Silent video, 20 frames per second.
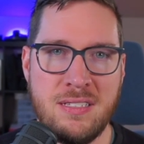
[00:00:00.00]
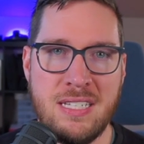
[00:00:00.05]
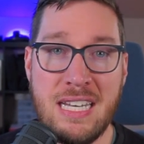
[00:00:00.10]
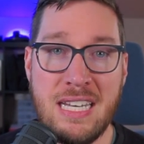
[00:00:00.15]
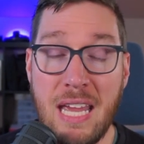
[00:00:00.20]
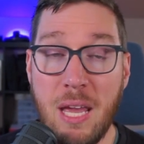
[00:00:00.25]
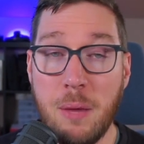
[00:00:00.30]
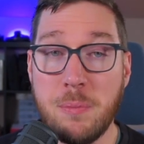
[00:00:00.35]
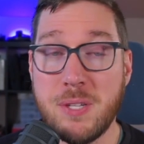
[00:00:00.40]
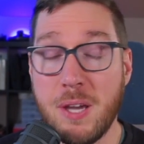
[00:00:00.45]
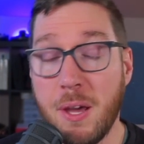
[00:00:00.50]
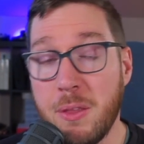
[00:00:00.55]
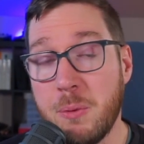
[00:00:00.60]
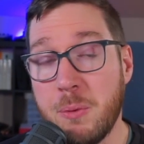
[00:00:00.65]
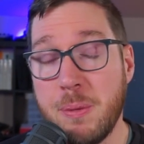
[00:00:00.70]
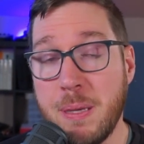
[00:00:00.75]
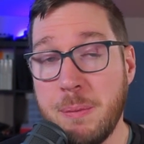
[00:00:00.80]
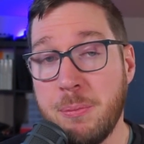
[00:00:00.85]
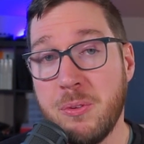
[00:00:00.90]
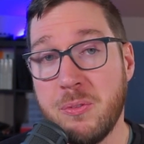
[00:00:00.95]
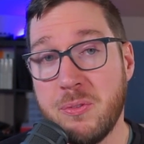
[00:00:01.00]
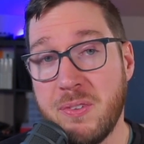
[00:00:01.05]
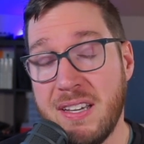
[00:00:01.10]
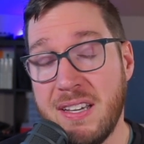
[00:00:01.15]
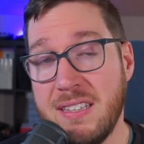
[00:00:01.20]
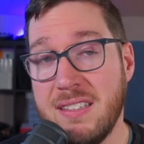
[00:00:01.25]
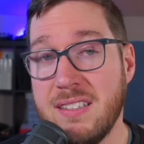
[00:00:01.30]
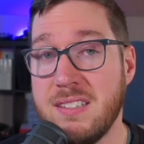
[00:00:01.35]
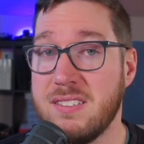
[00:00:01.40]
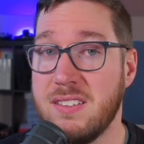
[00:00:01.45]
It helps other people
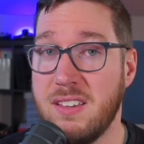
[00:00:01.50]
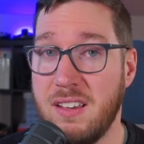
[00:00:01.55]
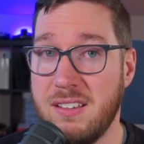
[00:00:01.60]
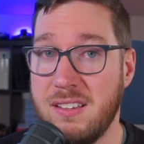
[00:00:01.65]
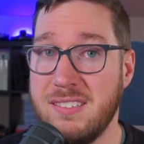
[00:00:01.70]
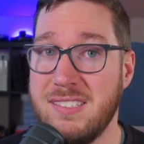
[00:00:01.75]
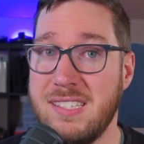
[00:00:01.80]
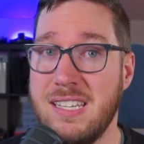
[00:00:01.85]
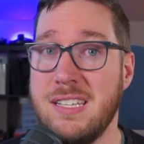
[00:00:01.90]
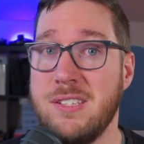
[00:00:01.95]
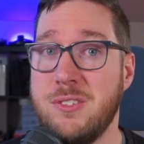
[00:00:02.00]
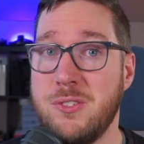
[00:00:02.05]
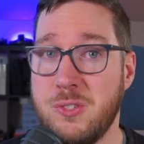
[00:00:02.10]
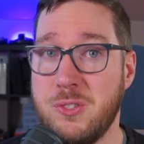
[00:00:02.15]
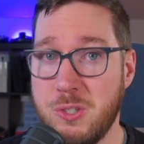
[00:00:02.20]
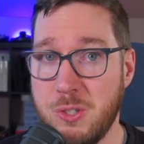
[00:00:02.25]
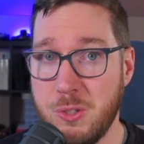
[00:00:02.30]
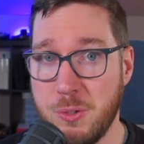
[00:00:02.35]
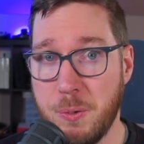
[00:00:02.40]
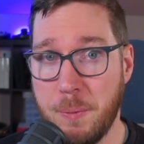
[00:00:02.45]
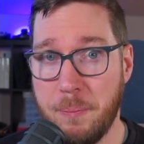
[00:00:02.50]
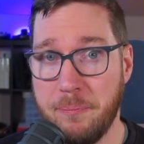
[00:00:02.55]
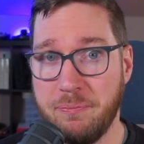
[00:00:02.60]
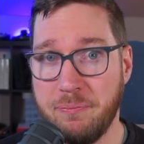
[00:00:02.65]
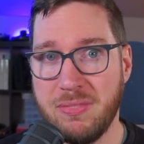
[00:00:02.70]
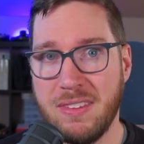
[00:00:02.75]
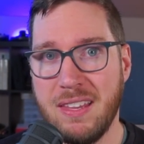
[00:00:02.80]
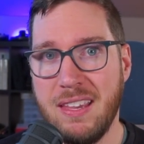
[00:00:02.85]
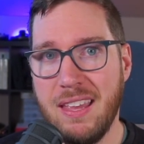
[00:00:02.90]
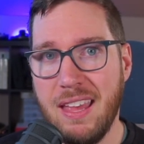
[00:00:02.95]
find this content too.
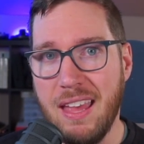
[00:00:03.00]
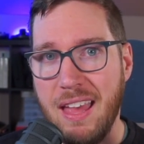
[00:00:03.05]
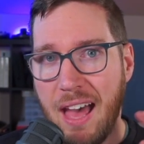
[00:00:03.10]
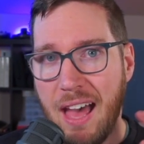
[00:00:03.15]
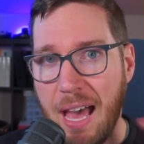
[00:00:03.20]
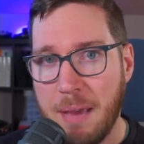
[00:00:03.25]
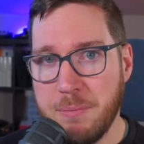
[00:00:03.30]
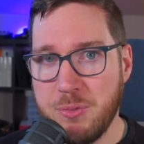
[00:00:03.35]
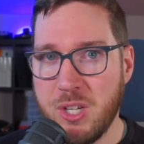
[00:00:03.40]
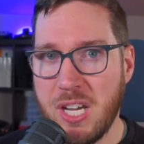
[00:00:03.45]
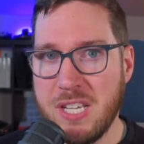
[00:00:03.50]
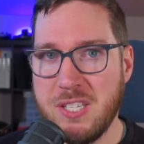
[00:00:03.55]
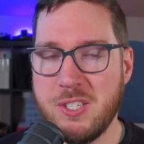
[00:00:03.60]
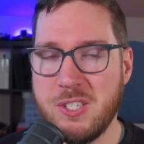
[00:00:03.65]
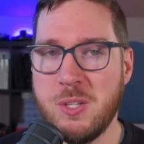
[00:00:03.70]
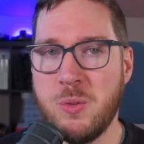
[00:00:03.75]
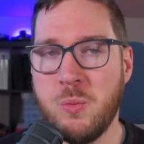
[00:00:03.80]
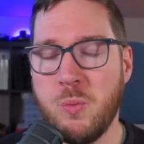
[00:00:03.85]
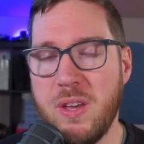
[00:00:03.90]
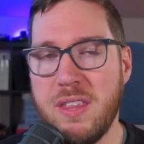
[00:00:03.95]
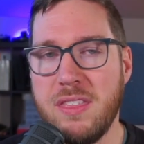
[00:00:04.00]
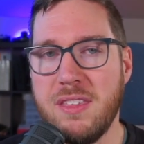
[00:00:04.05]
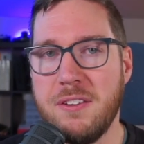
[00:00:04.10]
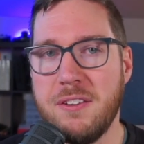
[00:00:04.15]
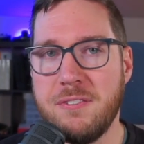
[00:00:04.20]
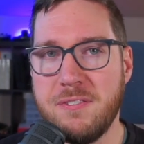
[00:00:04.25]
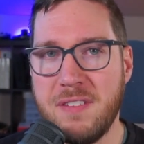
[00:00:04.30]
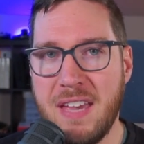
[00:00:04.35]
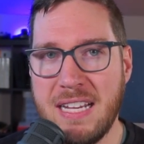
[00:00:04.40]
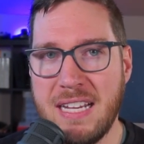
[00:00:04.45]
I'm Justin with
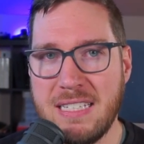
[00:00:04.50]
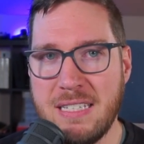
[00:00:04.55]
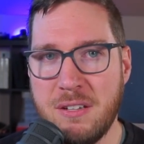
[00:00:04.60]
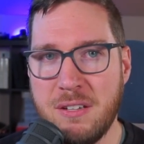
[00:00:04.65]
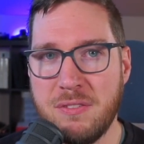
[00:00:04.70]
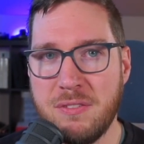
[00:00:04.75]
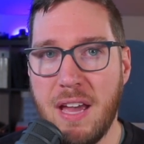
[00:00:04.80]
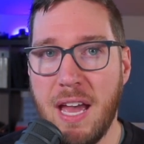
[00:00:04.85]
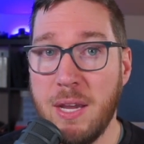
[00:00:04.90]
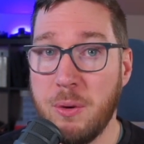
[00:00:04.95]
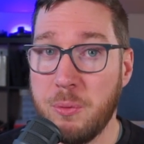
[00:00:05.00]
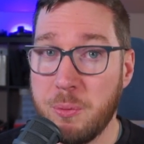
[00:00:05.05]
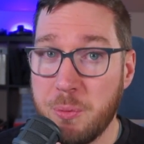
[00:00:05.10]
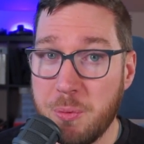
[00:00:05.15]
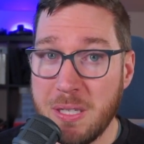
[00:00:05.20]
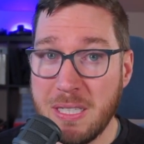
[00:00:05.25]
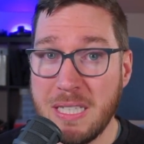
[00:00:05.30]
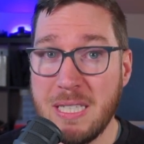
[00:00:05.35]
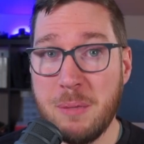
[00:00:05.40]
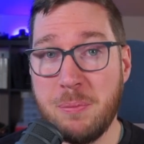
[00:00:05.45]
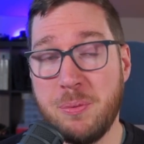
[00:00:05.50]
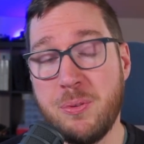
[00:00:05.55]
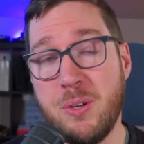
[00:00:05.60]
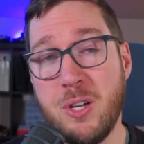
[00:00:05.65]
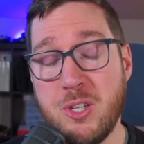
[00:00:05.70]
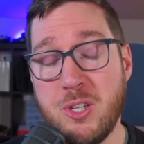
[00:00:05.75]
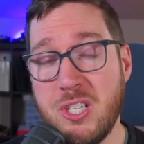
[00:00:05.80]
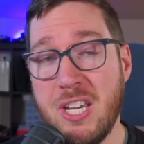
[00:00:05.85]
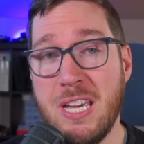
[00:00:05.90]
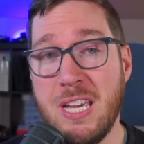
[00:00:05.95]
Effective. I really
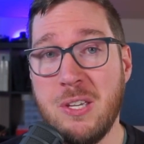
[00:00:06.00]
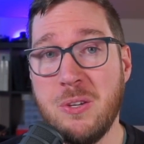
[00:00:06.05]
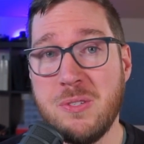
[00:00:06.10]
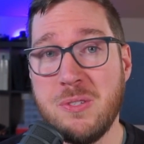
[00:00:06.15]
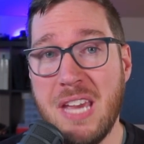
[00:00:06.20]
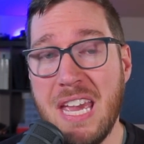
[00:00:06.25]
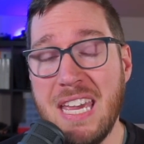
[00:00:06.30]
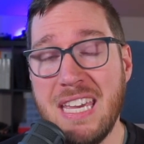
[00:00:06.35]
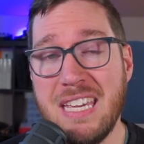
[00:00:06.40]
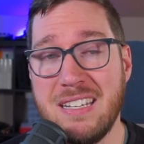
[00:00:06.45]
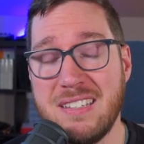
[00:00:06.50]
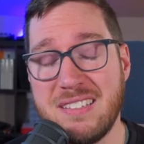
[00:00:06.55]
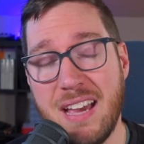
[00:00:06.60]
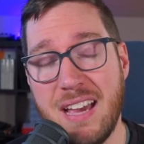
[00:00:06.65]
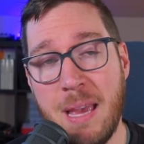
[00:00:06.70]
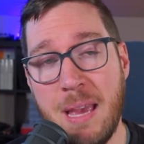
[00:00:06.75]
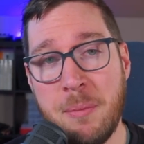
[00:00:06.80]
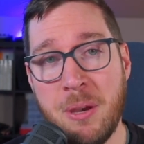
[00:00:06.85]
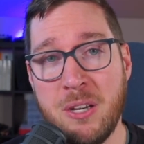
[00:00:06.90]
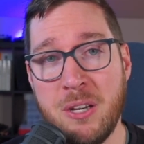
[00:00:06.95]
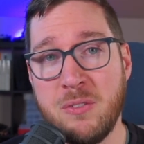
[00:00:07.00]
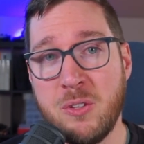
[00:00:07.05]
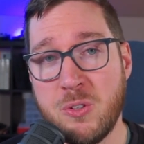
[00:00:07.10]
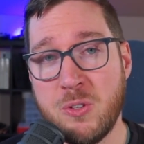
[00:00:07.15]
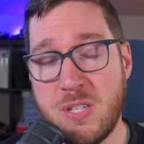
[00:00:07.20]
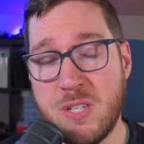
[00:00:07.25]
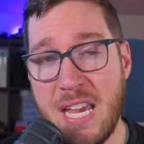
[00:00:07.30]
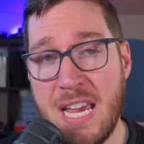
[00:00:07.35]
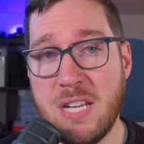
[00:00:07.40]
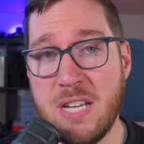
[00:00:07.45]
appreciate you taking time out of your
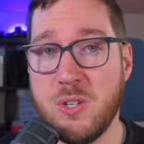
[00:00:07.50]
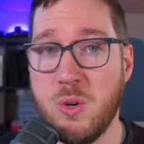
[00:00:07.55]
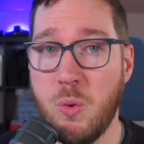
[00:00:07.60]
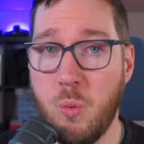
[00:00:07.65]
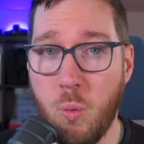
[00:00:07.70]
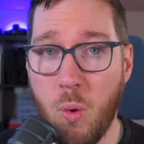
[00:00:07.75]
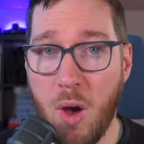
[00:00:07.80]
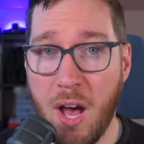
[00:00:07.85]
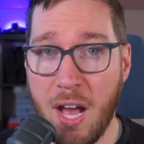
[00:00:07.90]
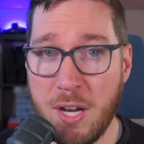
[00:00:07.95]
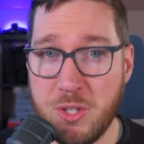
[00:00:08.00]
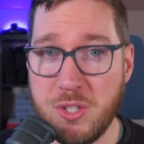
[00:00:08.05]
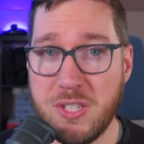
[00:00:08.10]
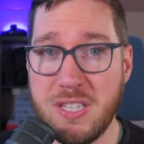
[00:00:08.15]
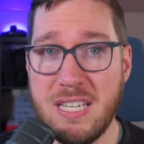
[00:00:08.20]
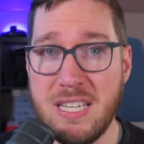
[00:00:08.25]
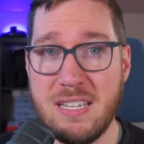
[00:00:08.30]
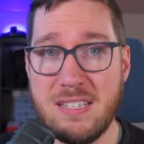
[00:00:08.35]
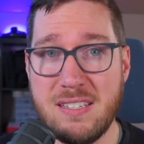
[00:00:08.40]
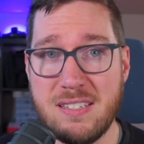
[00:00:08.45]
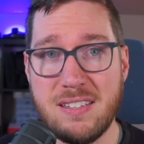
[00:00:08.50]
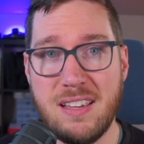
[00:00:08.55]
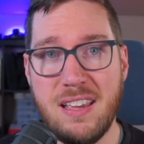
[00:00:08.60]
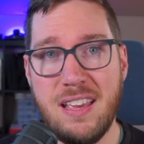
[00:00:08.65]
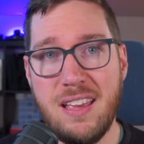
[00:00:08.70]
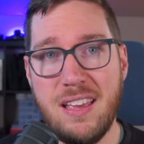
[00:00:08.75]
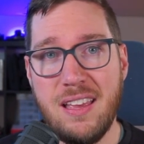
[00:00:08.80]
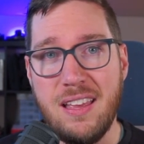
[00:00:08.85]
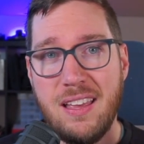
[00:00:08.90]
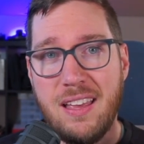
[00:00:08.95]
day to watch this.
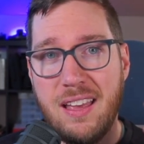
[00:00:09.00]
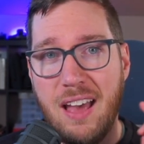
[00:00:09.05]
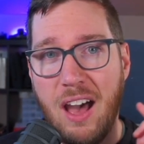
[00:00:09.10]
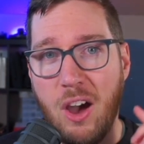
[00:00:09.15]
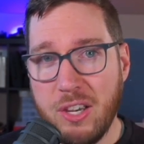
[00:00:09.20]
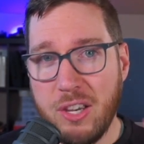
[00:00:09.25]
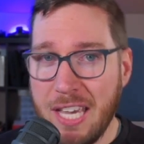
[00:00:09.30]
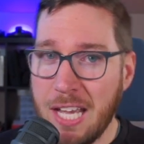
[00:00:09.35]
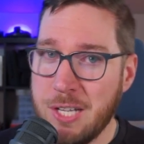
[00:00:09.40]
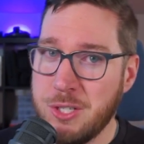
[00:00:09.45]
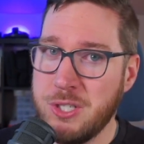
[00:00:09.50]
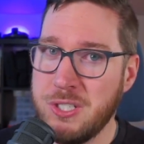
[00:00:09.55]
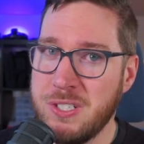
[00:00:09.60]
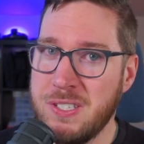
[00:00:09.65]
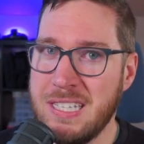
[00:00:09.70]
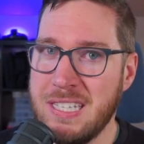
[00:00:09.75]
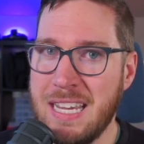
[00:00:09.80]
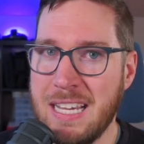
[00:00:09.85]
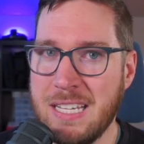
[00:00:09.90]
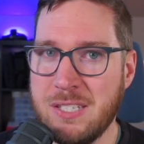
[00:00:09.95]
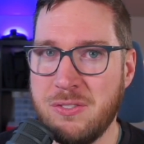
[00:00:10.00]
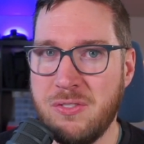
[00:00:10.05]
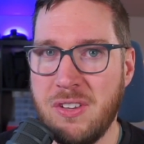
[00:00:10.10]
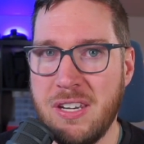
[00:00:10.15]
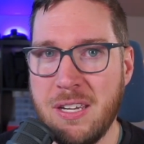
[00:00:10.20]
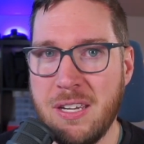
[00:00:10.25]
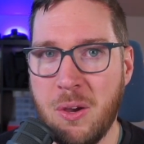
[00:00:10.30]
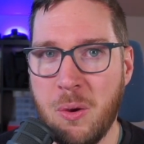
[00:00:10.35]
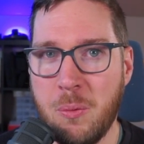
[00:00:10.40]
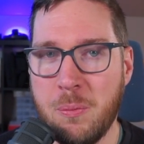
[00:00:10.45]
I'll catch you in the next
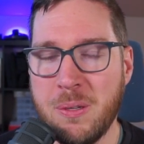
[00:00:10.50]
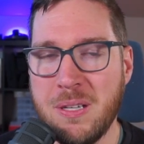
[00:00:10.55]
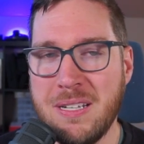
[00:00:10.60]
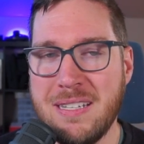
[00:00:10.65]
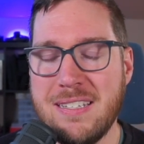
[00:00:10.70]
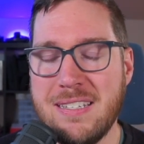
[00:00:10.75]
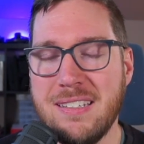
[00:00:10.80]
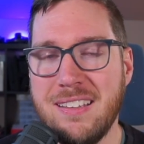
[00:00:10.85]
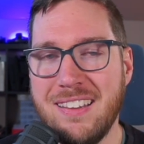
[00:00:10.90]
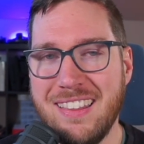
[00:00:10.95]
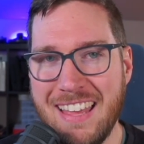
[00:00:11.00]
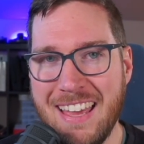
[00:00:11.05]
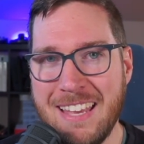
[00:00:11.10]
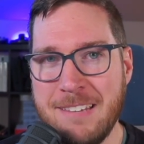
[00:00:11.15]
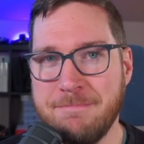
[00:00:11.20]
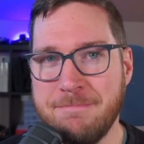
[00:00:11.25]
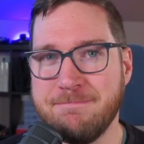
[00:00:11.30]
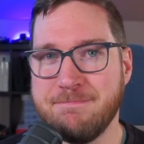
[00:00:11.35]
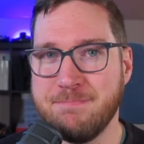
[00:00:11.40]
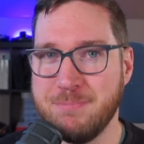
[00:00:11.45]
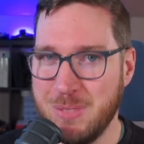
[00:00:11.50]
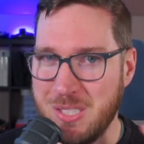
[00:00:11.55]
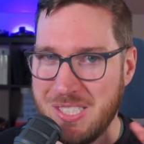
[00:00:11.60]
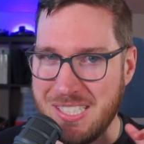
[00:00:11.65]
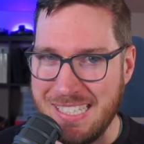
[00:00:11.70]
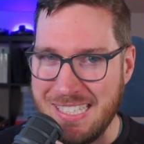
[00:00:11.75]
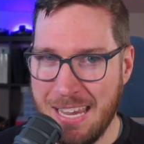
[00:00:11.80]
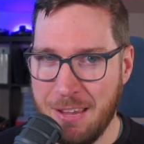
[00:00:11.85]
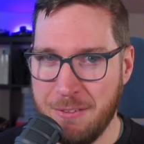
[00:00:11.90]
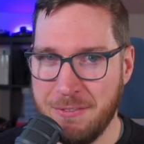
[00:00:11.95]
video, but until then,
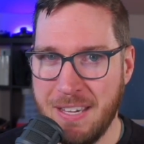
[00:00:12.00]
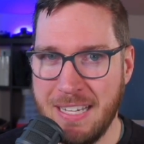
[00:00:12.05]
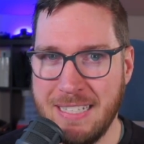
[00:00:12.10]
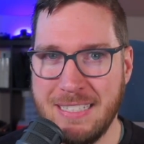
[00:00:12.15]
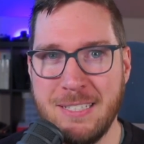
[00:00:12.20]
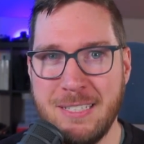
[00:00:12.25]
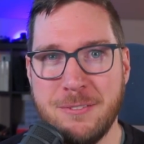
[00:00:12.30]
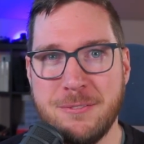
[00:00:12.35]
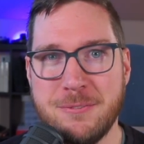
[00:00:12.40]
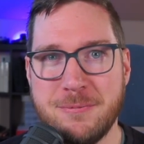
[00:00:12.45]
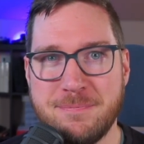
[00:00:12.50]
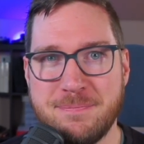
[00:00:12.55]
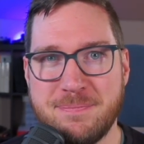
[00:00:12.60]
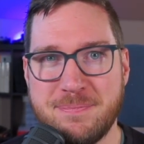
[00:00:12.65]
stay effective.